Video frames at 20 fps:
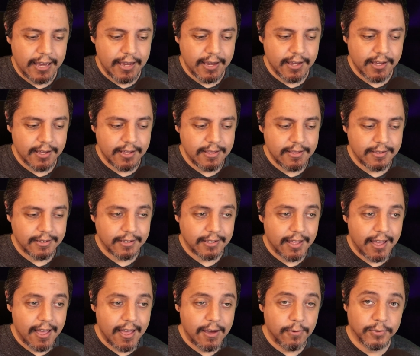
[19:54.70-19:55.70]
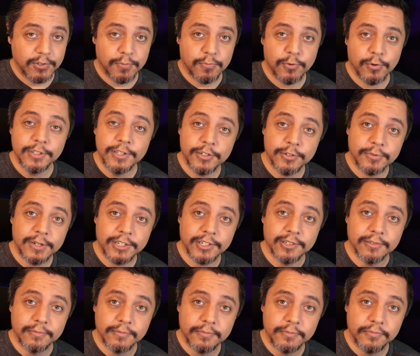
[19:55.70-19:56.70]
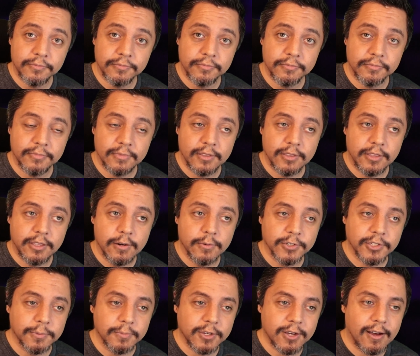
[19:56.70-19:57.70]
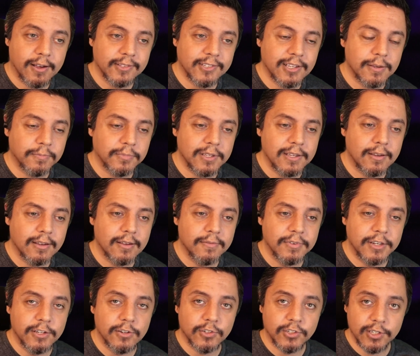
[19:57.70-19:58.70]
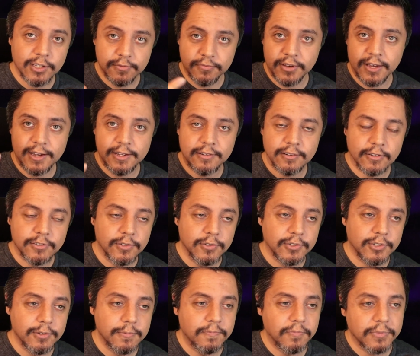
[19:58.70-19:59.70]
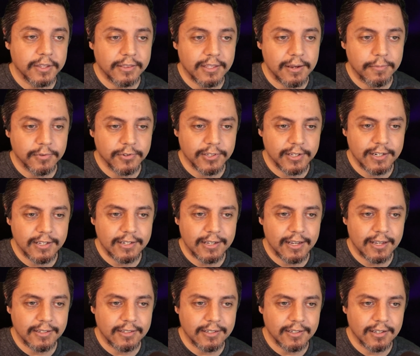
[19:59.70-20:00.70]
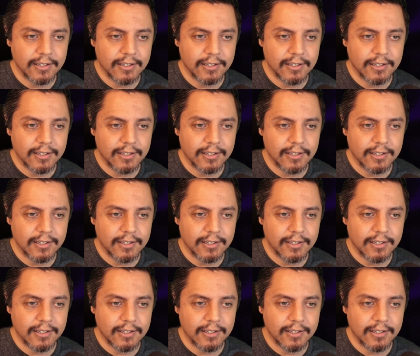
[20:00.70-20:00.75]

And it was a brilliant direction. There were some concept videos you can find on YouTube that they presented at